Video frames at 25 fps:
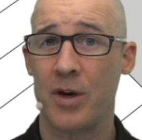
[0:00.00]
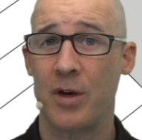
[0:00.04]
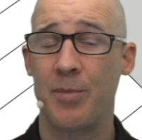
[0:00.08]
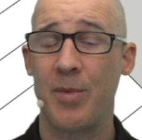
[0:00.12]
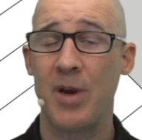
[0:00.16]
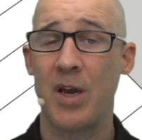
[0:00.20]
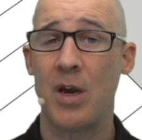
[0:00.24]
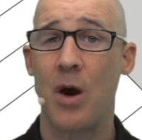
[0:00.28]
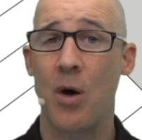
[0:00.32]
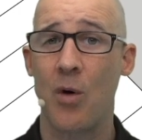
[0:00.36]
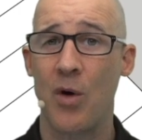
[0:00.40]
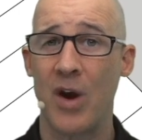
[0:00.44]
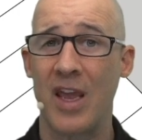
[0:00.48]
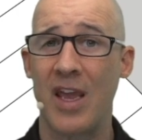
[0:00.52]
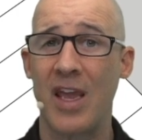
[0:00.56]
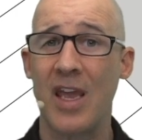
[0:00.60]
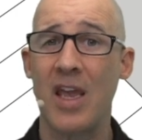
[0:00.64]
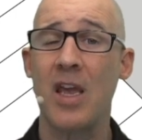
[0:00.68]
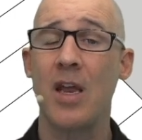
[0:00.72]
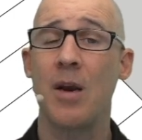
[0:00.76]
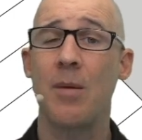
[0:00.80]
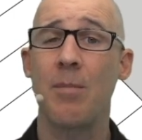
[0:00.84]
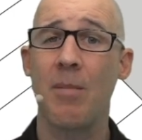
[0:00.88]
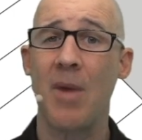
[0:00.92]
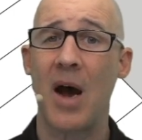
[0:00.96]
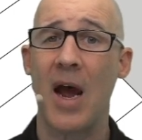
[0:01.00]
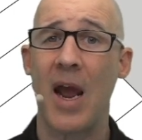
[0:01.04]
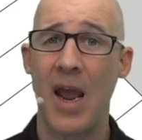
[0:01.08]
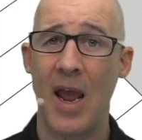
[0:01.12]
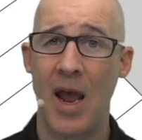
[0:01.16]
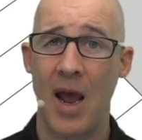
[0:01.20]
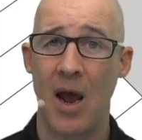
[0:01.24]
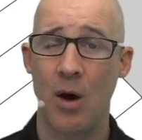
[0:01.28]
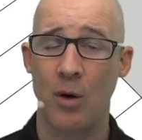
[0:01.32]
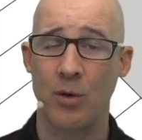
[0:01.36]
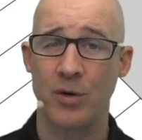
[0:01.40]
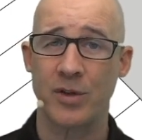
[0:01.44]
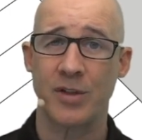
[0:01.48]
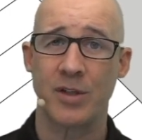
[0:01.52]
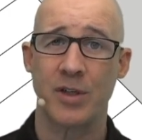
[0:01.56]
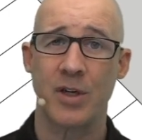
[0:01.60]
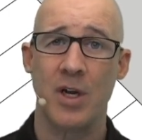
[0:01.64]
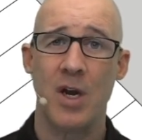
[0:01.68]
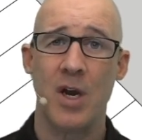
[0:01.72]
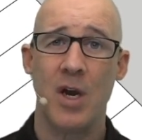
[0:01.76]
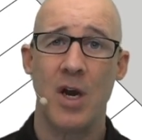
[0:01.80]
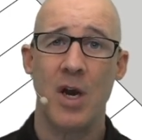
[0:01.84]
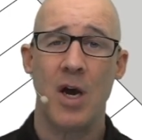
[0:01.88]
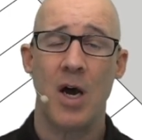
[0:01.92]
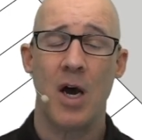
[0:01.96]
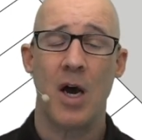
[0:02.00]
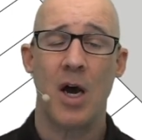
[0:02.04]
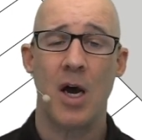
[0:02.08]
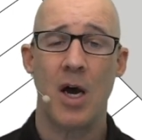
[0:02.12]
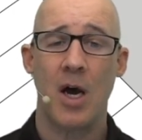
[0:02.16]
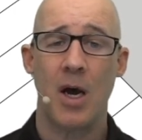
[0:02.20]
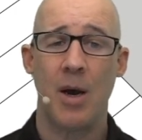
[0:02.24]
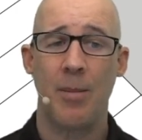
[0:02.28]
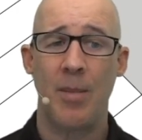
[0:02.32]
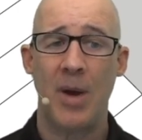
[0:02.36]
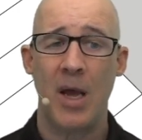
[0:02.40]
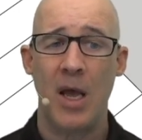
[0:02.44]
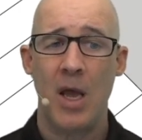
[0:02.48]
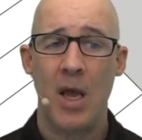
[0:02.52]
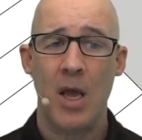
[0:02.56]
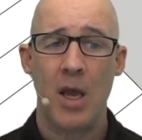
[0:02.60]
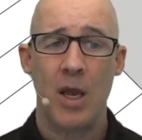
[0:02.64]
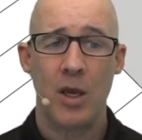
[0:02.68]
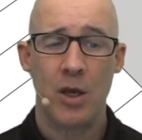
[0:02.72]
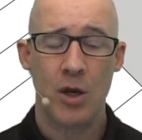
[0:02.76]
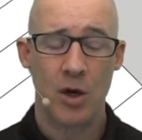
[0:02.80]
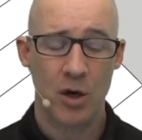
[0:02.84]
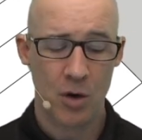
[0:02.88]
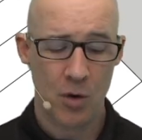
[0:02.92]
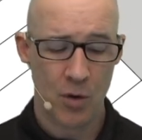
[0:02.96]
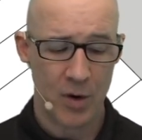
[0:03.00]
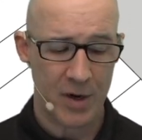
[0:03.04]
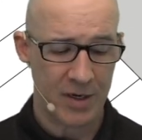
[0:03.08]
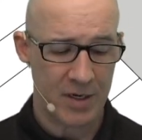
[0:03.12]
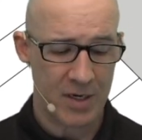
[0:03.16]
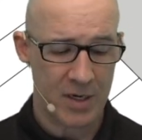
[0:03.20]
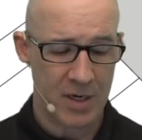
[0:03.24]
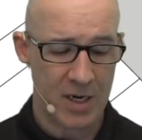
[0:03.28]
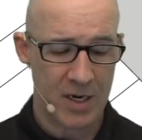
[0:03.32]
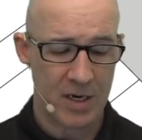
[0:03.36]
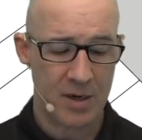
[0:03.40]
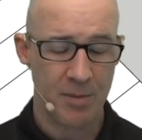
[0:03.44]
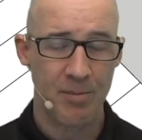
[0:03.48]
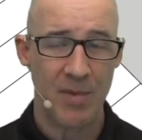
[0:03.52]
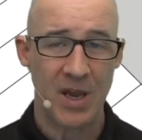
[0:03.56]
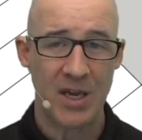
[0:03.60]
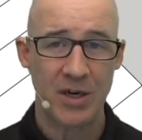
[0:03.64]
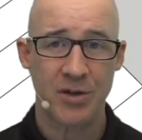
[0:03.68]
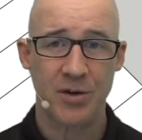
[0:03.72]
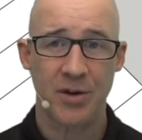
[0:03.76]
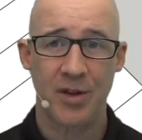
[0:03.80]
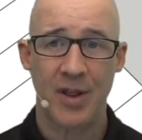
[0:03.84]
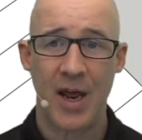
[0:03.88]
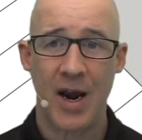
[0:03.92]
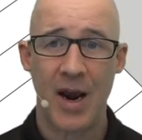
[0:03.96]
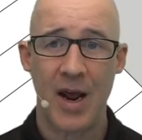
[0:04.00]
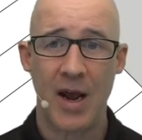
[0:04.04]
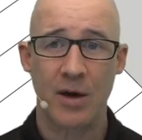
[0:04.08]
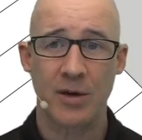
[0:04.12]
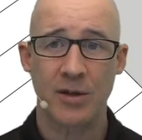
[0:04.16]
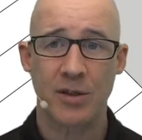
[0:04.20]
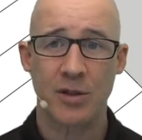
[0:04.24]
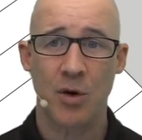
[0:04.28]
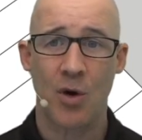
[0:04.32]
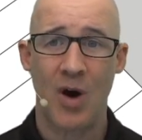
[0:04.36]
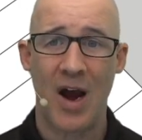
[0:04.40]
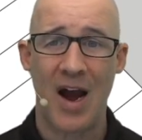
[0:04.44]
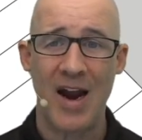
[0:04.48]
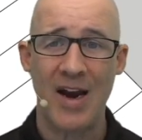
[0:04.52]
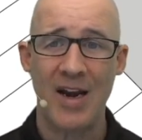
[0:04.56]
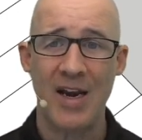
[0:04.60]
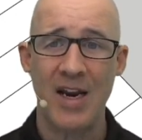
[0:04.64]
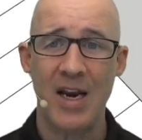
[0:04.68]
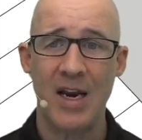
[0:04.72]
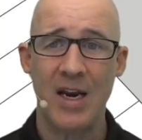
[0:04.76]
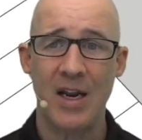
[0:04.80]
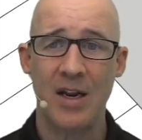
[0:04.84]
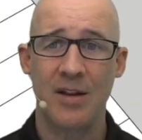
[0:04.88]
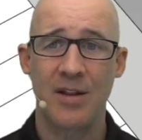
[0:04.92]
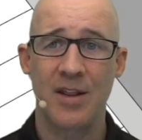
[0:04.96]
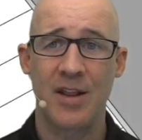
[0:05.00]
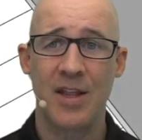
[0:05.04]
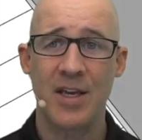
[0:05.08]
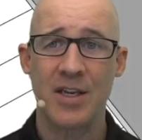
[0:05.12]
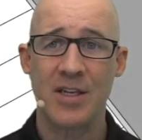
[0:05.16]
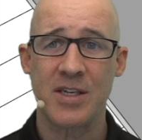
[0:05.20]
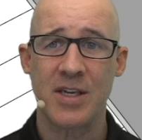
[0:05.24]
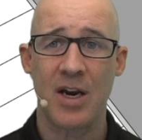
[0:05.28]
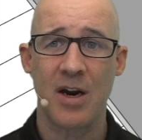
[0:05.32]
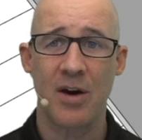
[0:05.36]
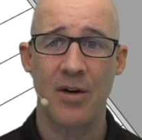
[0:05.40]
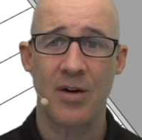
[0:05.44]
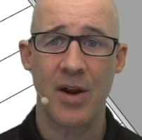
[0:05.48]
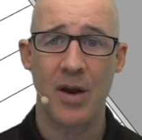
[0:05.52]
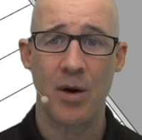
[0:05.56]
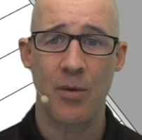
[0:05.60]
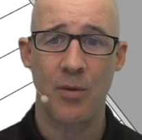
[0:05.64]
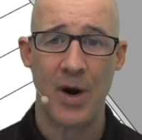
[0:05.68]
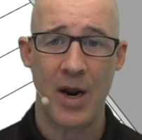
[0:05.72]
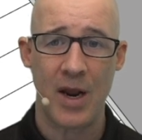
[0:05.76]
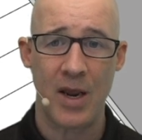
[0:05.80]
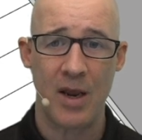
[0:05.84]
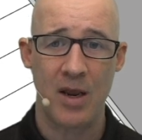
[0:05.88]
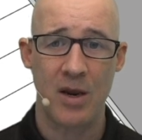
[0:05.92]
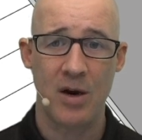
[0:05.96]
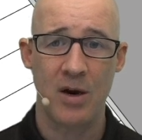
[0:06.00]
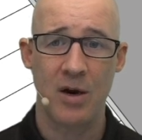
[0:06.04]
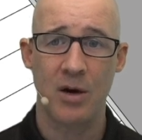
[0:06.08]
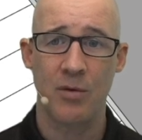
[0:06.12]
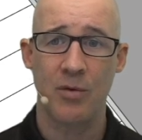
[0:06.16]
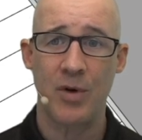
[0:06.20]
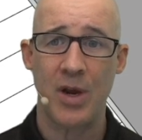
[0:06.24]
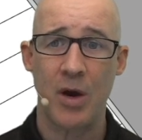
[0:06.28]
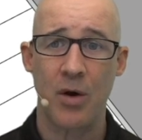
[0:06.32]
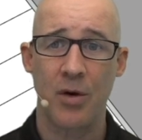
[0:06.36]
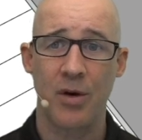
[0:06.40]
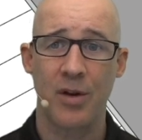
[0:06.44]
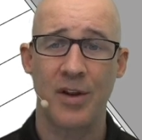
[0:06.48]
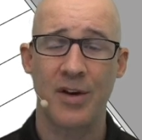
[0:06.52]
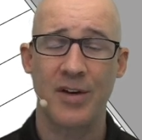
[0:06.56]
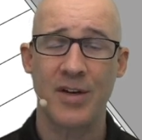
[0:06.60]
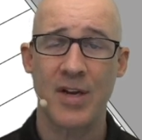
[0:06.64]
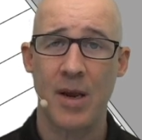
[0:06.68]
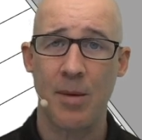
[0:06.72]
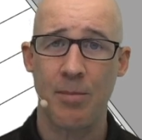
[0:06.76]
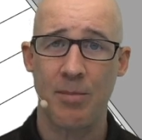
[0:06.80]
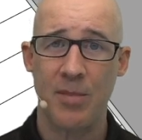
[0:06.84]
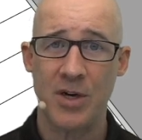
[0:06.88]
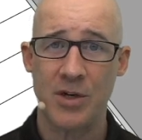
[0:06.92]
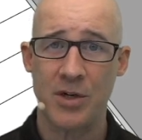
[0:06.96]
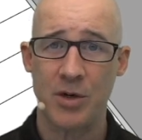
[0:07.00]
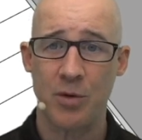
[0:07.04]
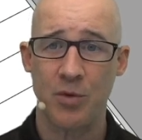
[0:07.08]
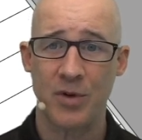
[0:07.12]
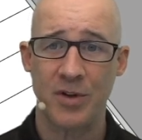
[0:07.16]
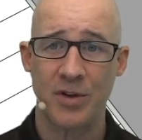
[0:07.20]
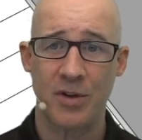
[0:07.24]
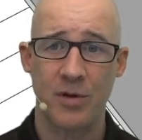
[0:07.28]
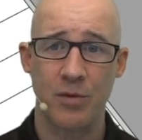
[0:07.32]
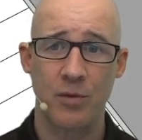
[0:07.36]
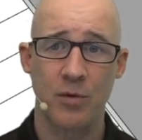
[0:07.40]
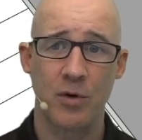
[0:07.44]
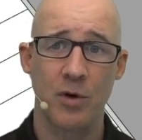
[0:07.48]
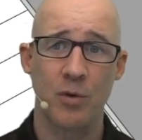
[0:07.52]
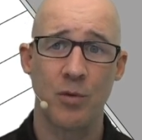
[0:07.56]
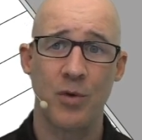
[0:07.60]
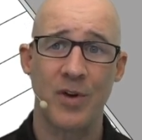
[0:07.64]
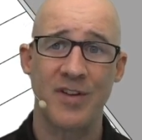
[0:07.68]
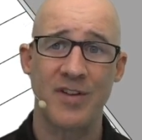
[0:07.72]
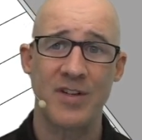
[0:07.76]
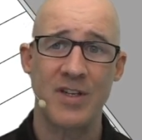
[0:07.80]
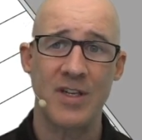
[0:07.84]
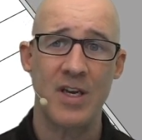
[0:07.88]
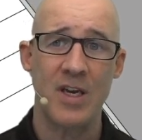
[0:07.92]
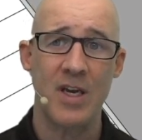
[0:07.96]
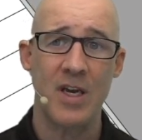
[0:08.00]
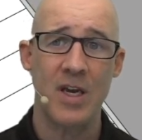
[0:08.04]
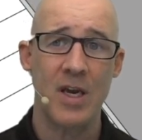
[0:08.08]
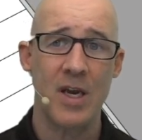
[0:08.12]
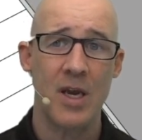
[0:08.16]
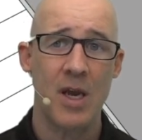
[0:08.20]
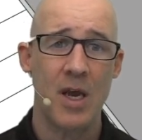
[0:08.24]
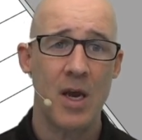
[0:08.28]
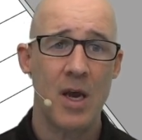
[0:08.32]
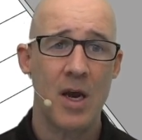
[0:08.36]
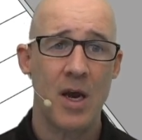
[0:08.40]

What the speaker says: to be going in my house. Um, you're going to need to measure that out. So I needed this area right here. We go to the tape measure with tool with T.